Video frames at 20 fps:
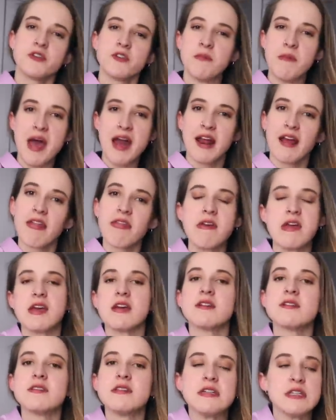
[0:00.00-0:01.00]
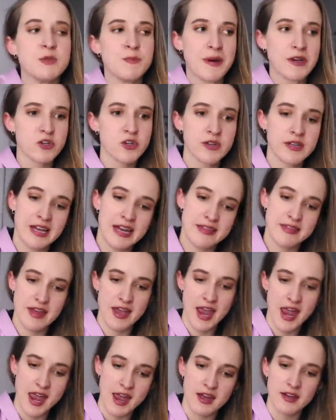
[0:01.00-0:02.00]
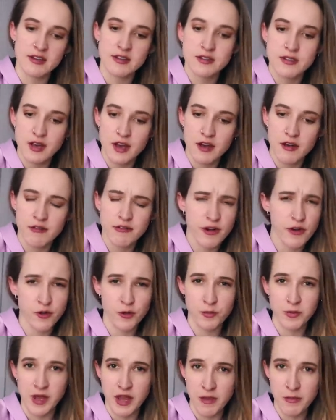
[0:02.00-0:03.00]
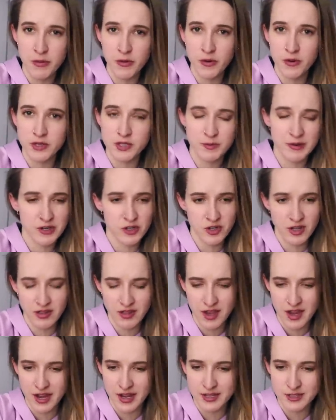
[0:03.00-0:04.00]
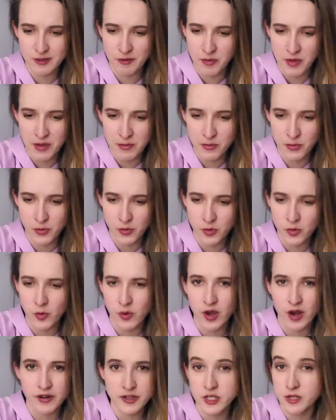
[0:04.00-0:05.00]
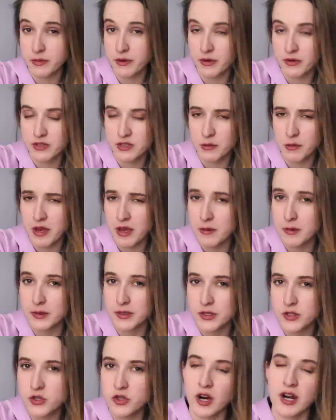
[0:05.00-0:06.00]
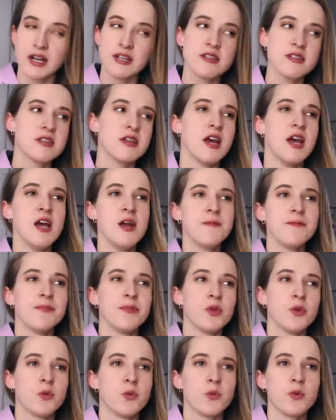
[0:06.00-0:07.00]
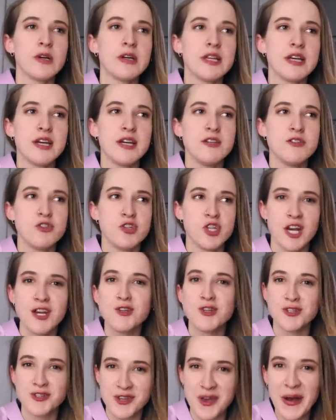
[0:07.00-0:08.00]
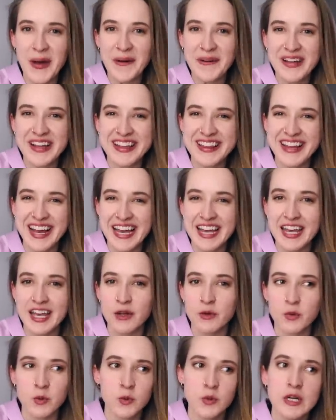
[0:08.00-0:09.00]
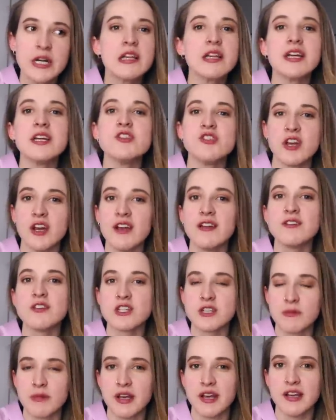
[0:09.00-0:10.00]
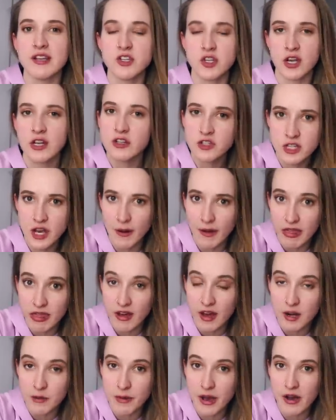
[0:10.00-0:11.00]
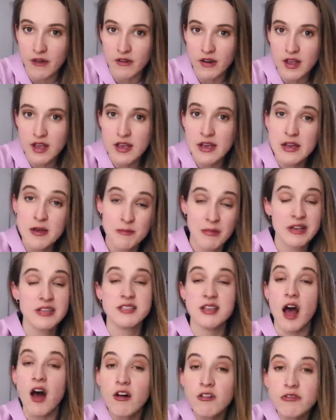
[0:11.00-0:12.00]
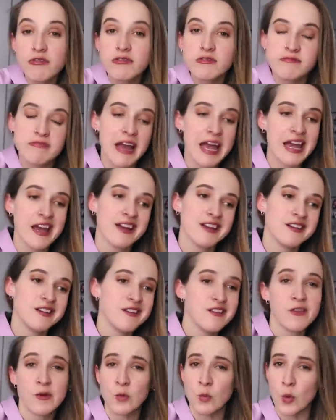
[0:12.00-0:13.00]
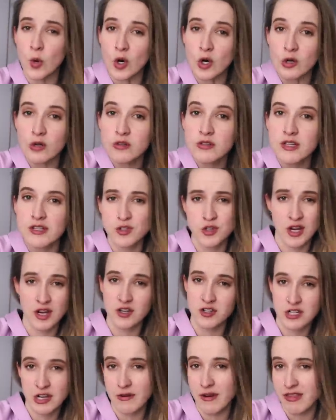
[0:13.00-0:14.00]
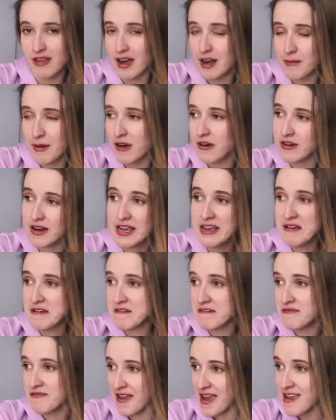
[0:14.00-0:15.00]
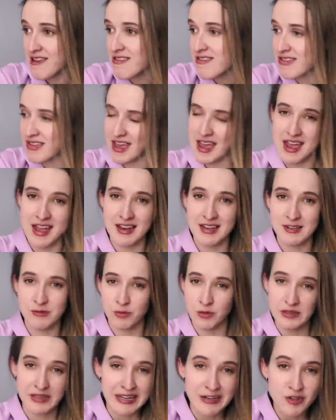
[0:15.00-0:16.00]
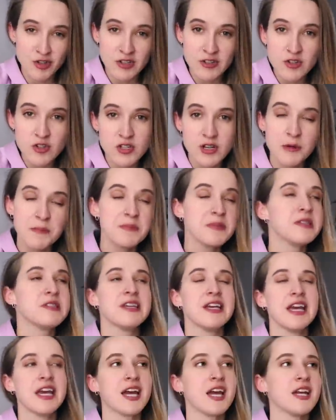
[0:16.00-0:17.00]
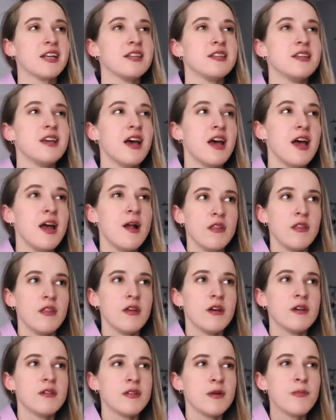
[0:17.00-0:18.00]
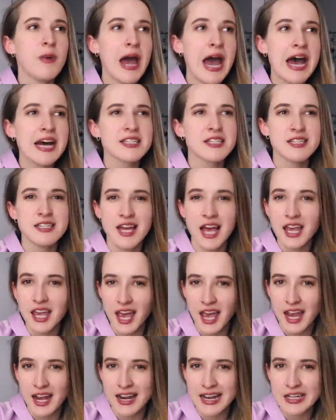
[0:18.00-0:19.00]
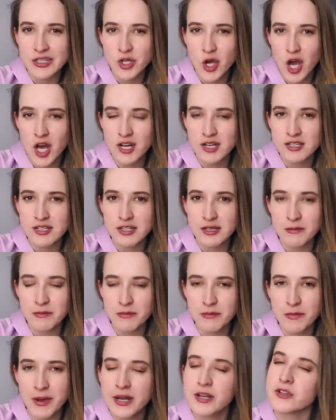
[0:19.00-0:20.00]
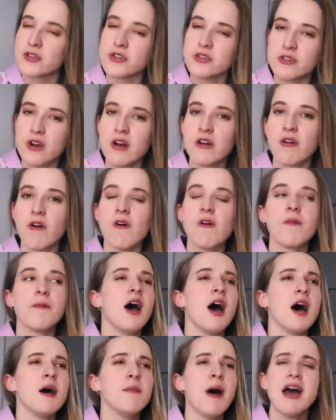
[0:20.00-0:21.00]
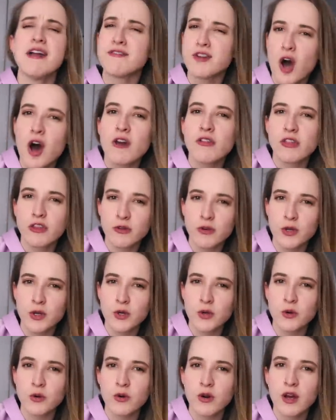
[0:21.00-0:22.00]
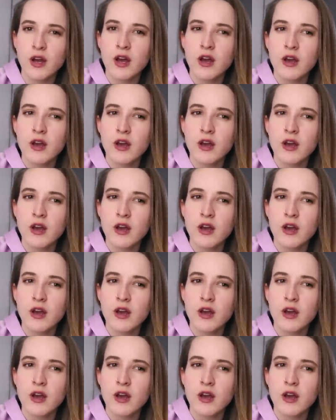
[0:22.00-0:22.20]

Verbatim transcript: traumatic things, especially at the hands of other people, especially at the hands of people who we are supposed to be able to trust, really changes you. Like, it really changed me. It changed how I thought about myself and the world. It changed how I thought about faith and relationships. And the past decade has honestly been a struggle. I've gone through